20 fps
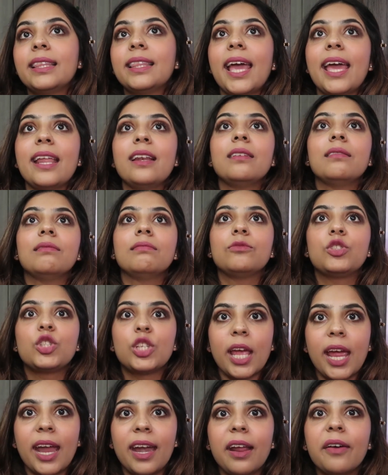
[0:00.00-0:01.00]
then
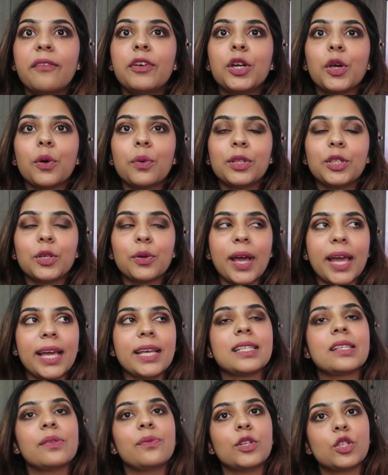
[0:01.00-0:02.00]
shared a video with you
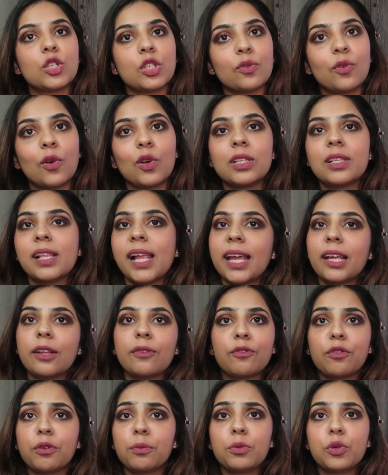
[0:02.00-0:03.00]
guys which was like
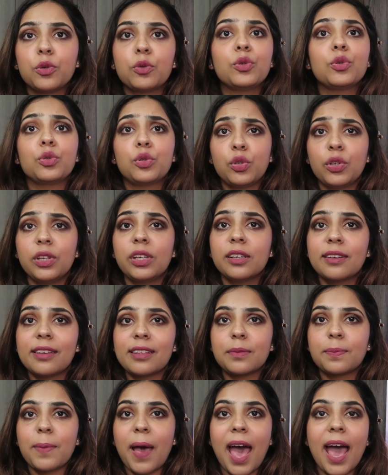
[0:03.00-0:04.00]
from 2 to 3
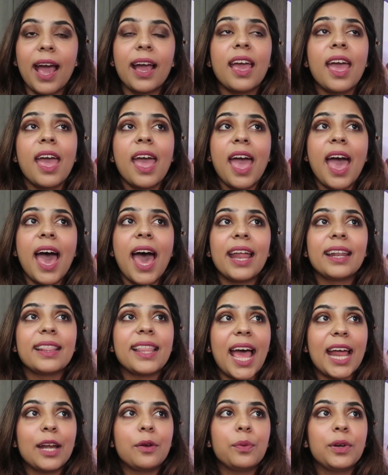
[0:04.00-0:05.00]
years back,
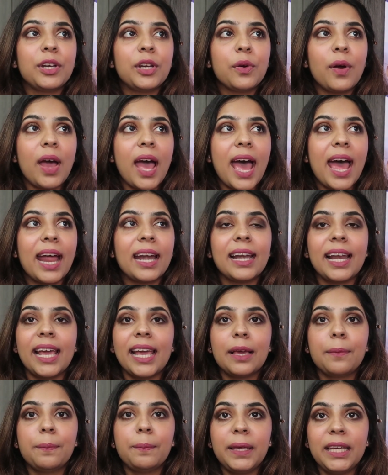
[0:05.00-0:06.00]
and that video had
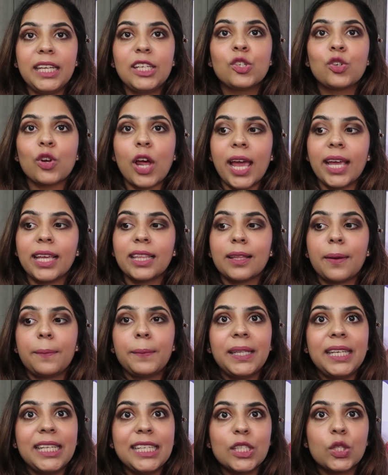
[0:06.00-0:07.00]
like me trying the
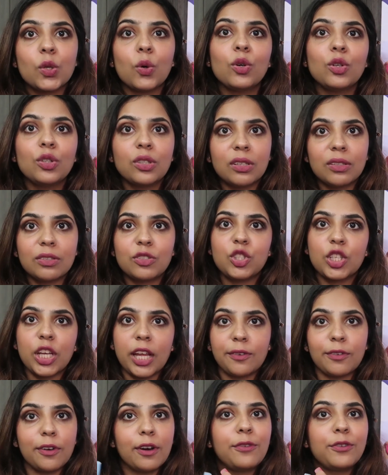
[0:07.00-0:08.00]
mini so
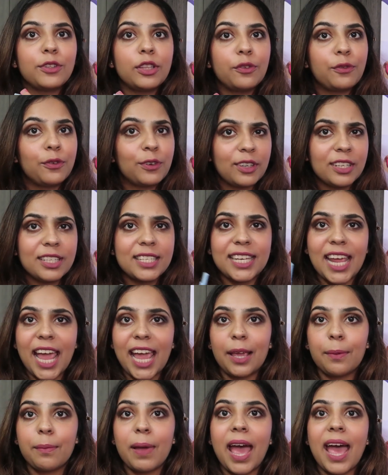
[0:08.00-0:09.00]
shaver for the first
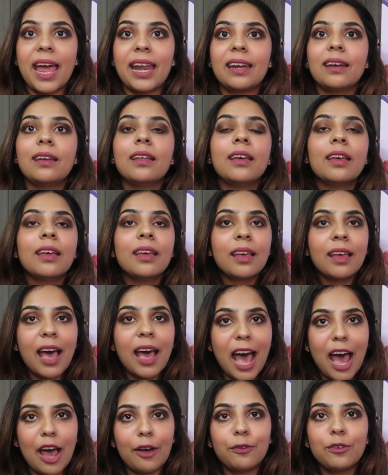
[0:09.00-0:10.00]
time. And
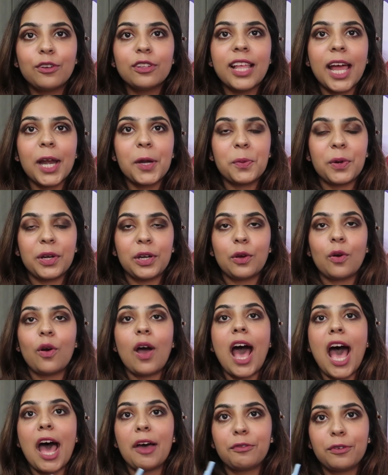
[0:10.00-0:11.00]
after that
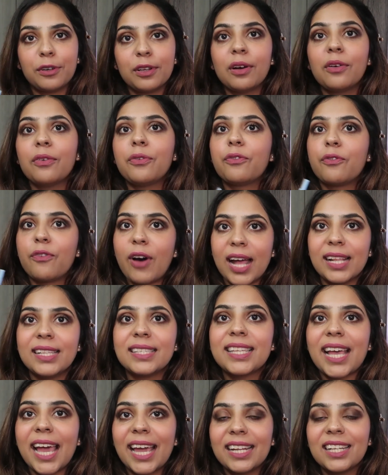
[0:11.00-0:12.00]
video, after
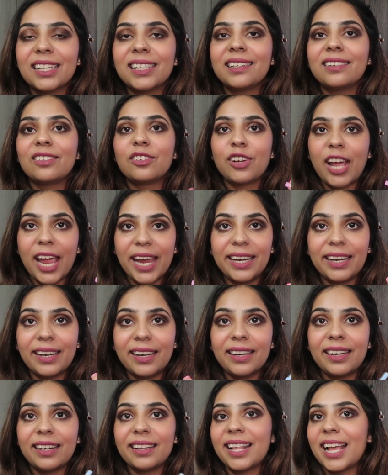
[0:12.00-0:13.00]
once I tried
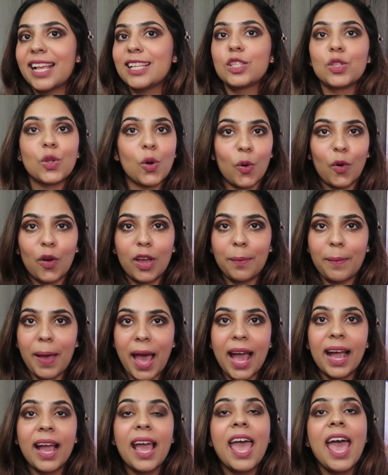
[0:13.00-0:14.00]
it, there's no going
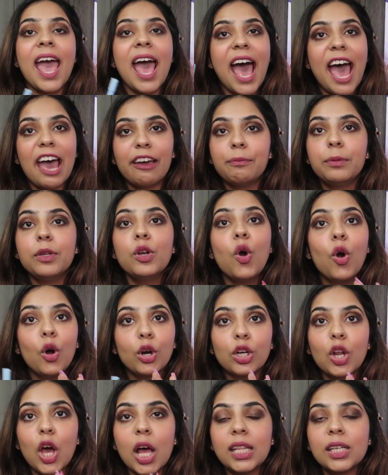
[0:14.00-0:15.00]
back. I've been
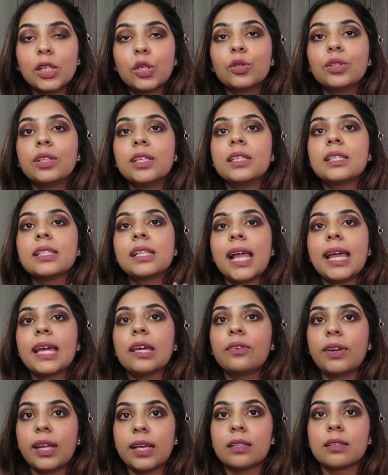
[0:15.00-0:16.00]
hooked on to this
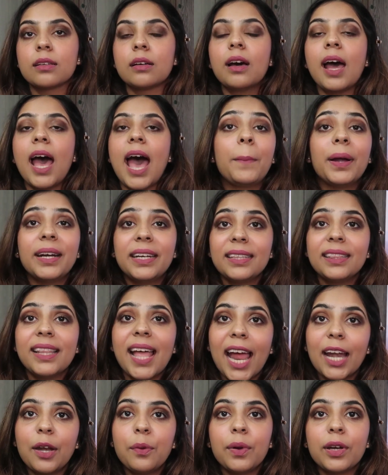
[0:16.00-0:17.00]
like razor, but in
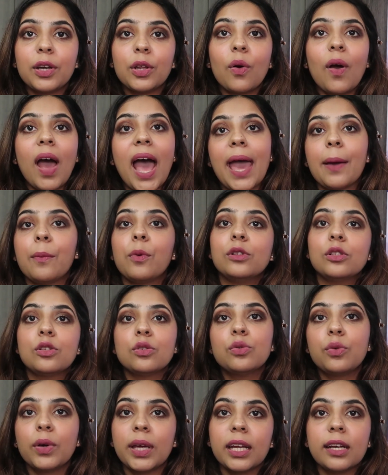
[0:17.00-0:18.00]
that video I'm
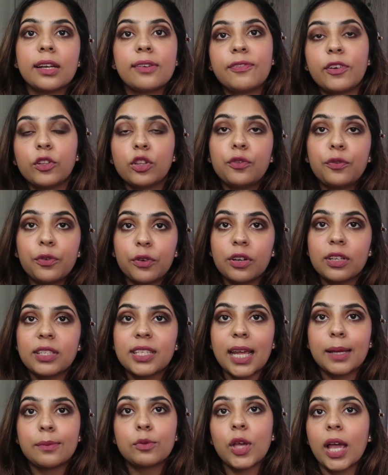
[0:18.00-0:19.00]
also doing it for the
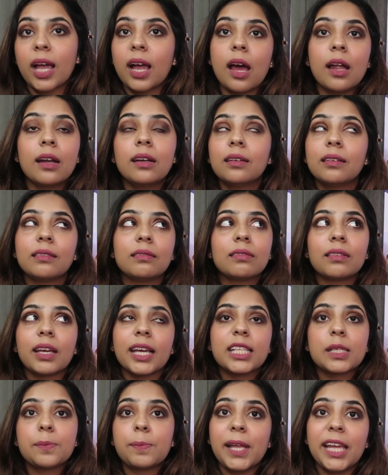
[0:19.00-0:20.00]
first time, so I can't
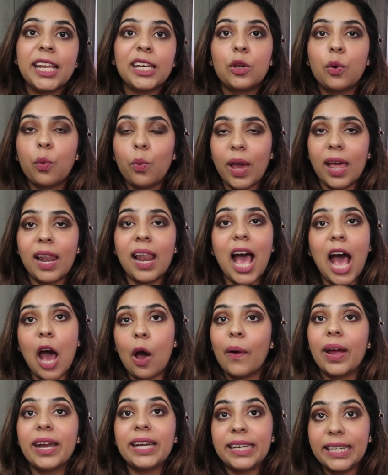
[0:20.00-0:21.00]
explain you well
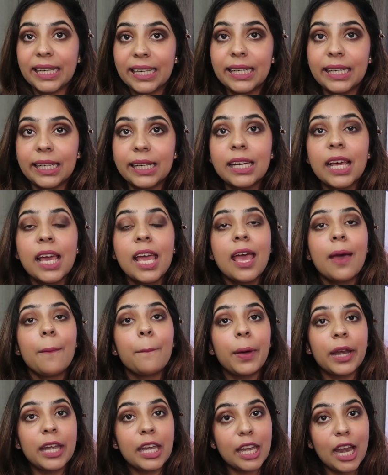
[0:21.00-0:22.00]
how I did it.
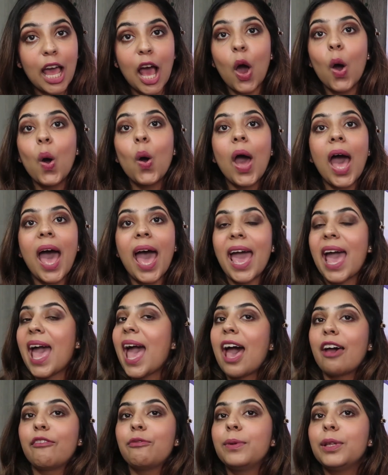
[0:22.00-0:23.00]
But now I
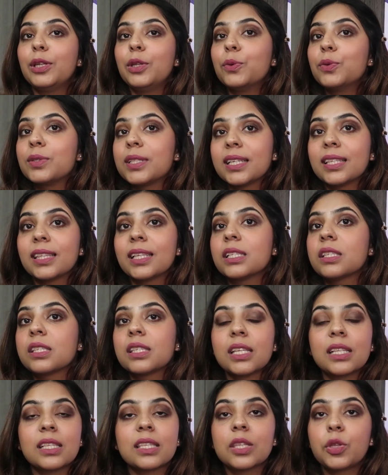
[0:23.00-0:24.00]
have been using this
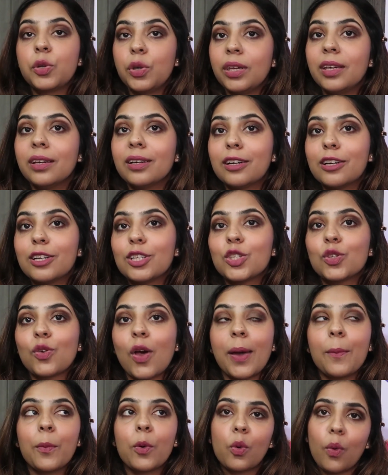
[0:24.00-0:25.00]
since 3 years, so
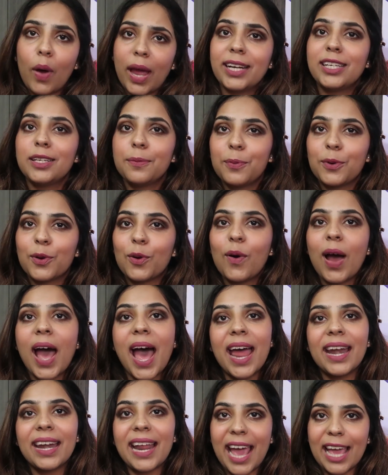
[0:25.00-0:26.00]
I'm quite a pro,
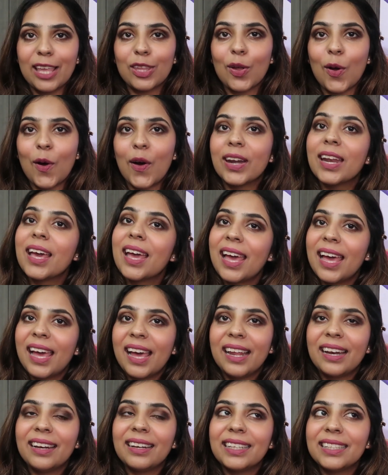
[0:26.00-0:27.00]
and I thought
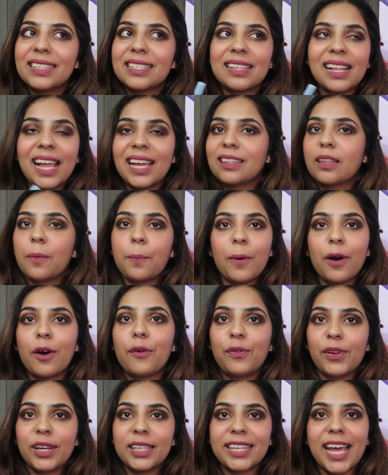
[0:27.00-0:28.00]
it's like the
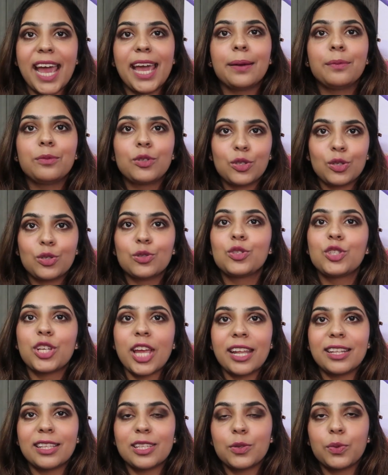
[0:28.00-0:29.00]
perfect time to
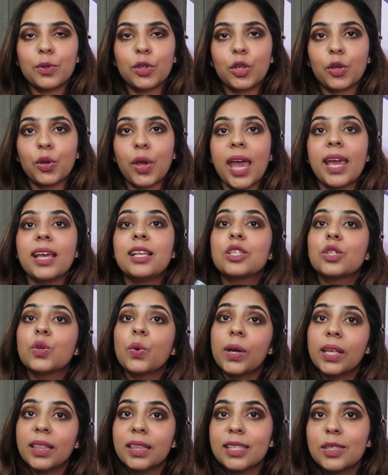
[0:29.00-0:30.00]
share this with you guys.
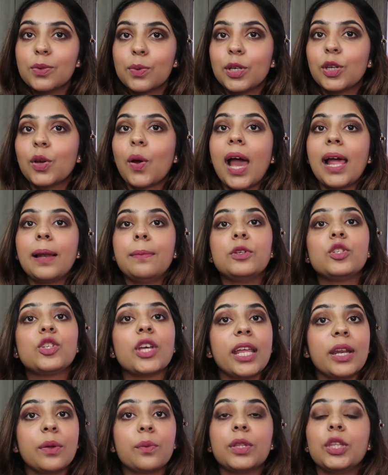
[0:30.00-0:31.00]
So in this video I'll be
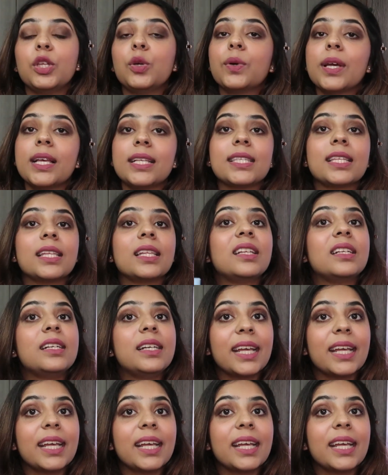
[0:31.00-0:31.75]
sharing with you guys the